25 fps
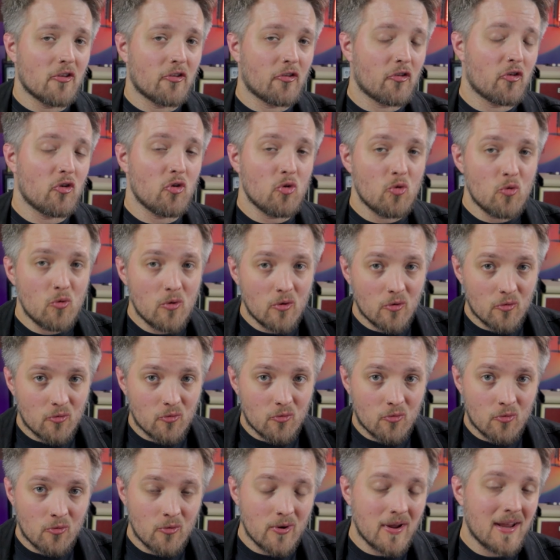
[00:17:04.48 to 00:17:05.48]
Two
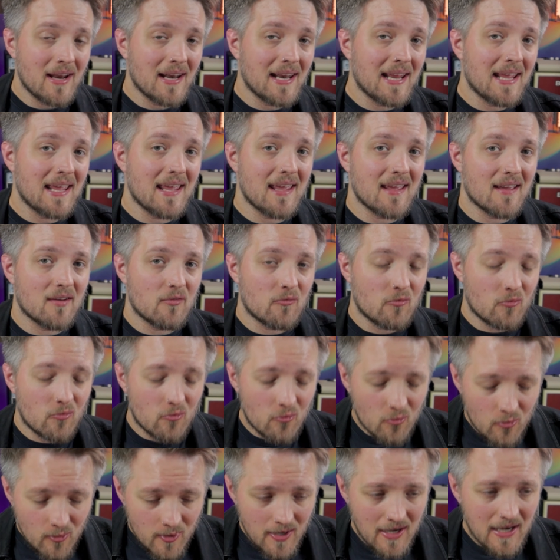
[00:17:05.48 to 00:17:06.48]
really,
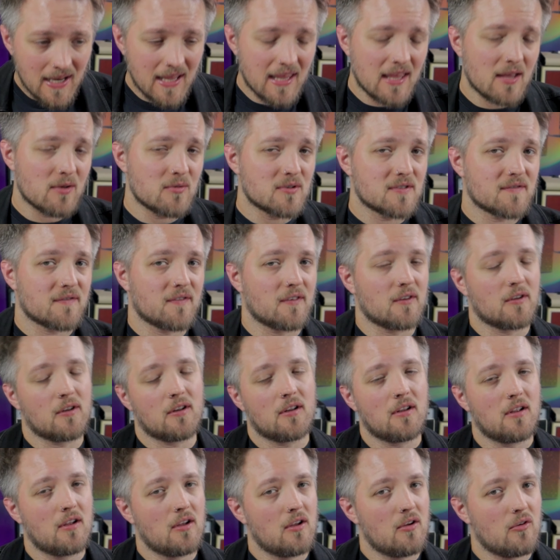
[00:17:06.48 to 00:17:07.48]
really
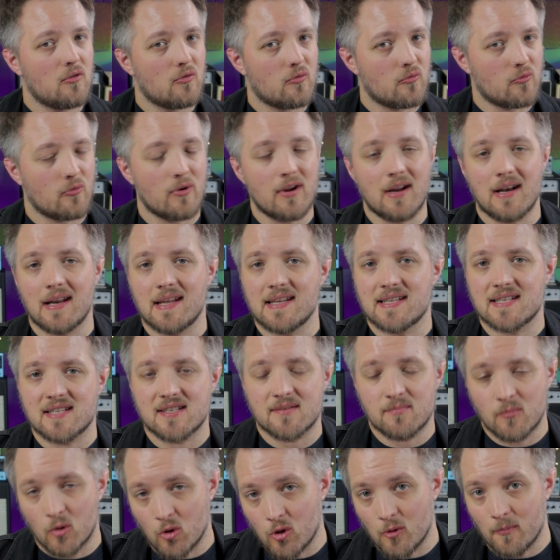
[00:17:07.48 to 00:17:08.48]
useful, really
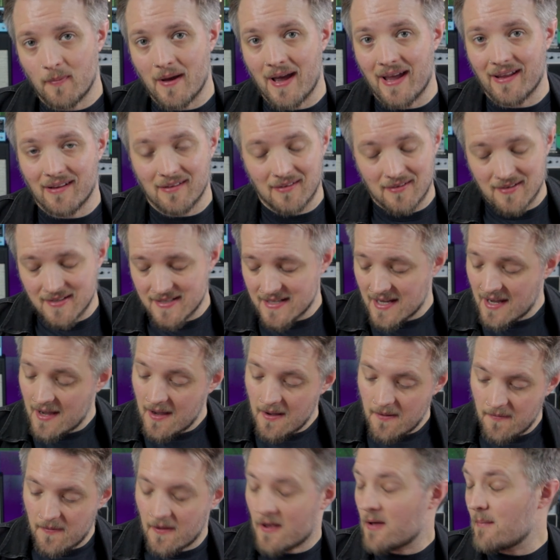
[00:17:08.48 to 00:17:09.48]
small pedals
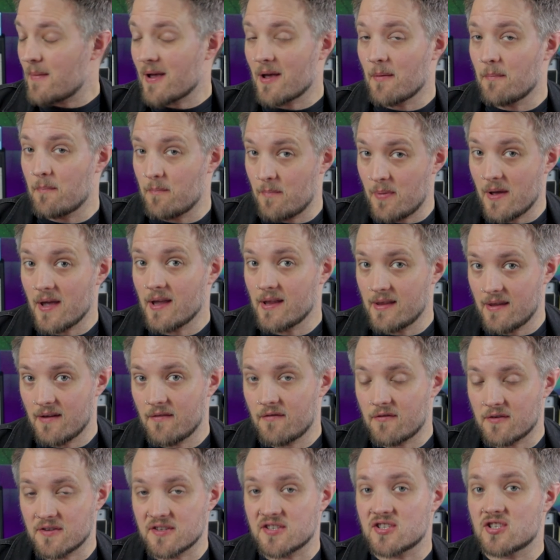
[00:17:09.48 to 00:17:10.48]
that can make a big
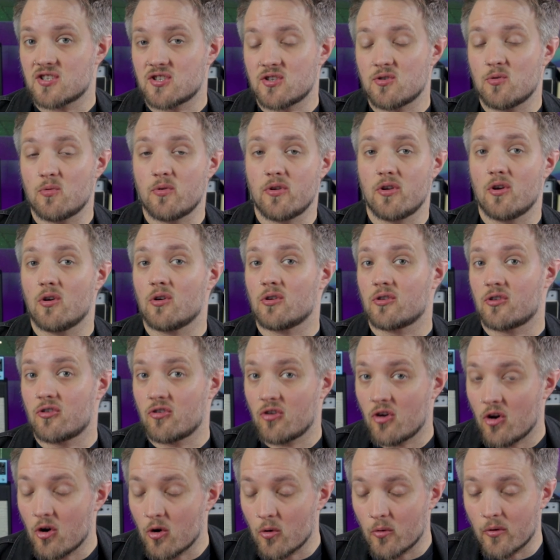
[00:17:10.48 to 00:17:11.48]
difference to your
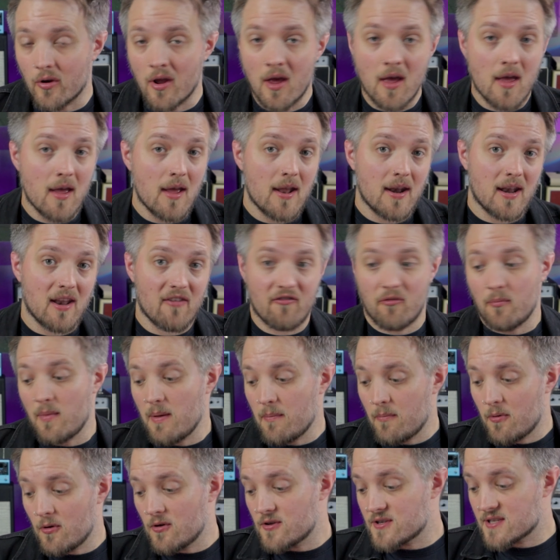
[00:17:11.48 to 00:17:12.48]
tone. Now for me
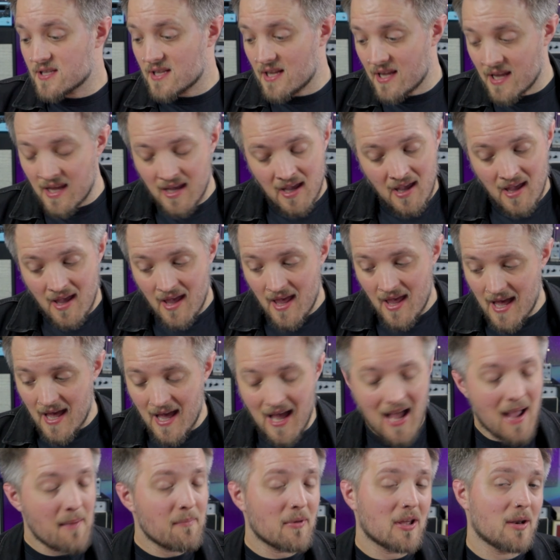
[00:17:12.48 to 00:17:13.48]
personally,
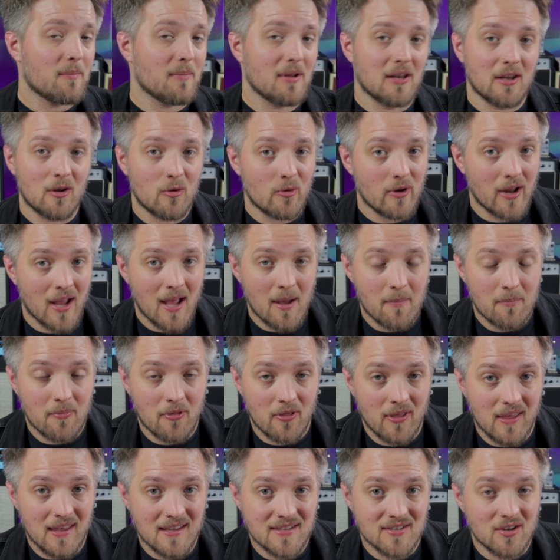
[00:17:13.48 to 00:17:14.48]
I'm going to be loading up
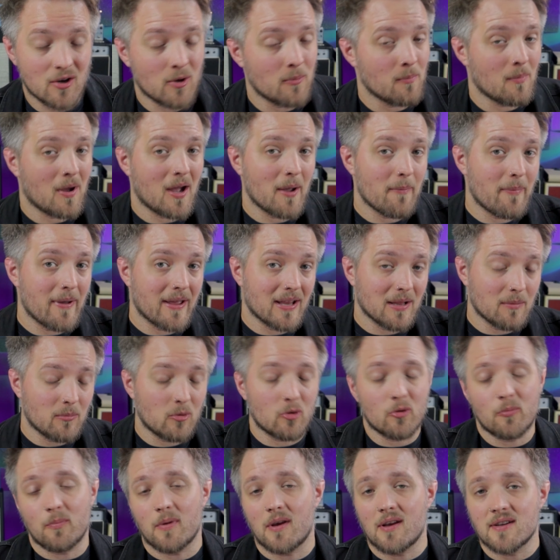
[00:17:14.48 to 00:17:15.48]
these on my pedal
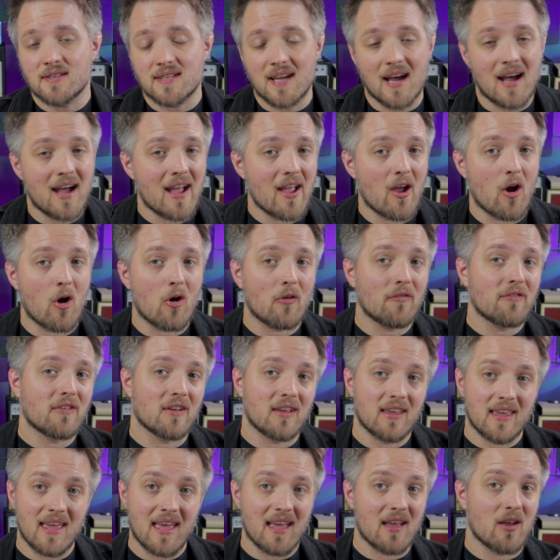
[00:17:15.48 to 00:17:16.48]
board because I
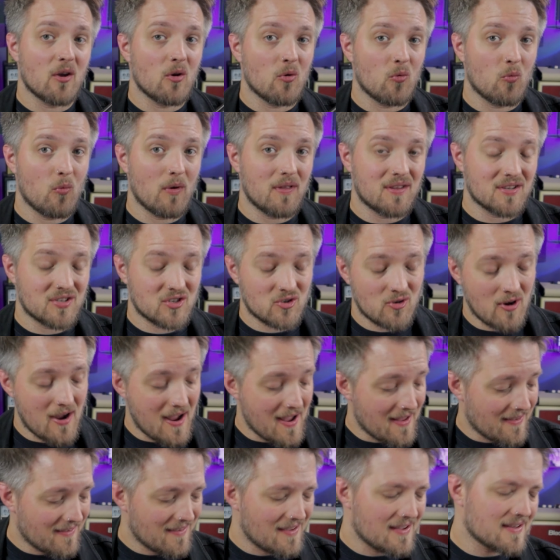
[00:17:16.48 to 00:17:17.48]
often gig with a
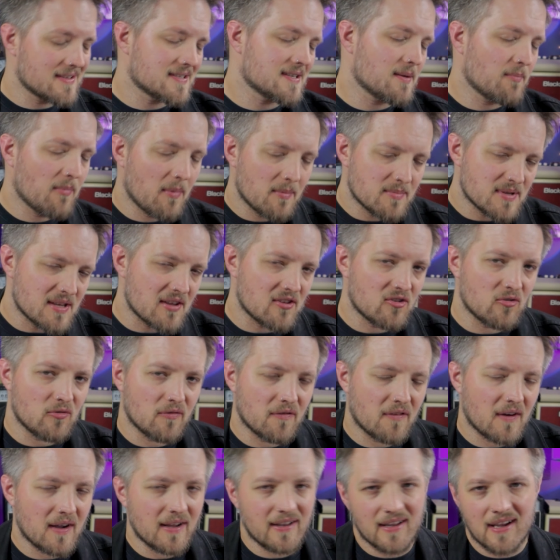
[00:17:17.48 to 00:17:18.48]
Strat, and sometimes I do
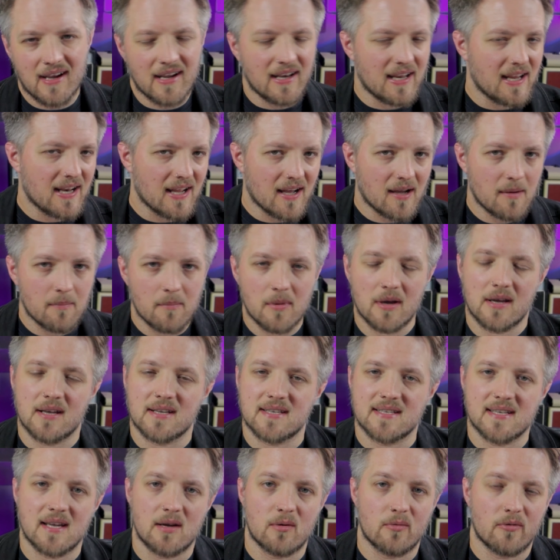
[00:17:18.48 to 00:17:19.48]
find I need a humbucker
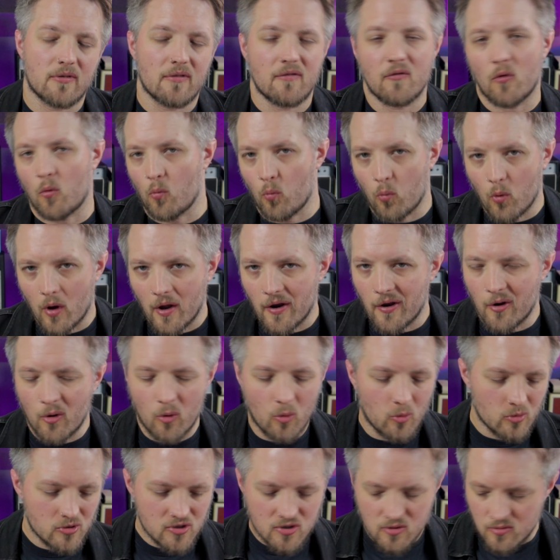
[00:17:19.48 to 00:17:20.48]
sound for 1
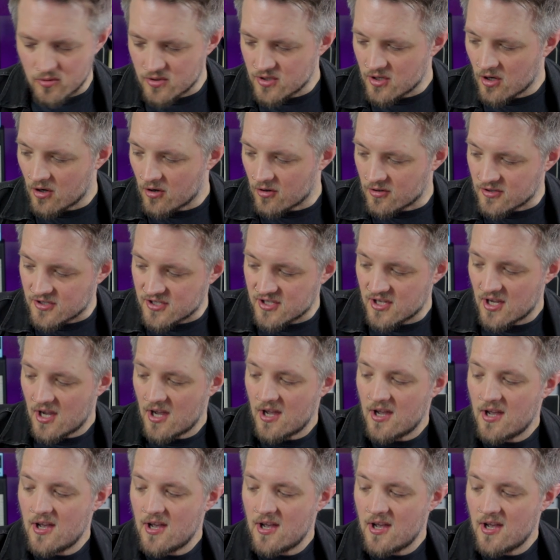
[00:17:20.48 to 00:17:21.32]
or 2 songs.